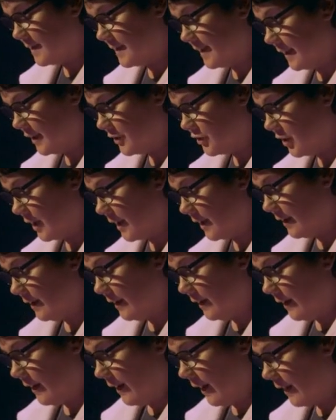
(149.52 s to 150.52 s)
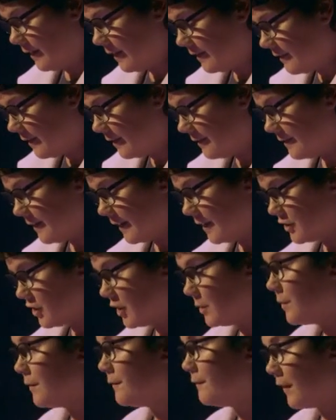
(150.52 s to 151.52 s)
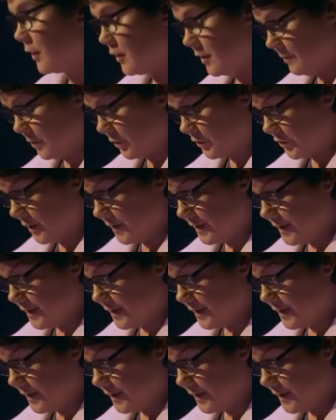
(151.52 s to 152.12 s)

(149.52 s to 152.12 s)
teaching, and at this stage he was very much in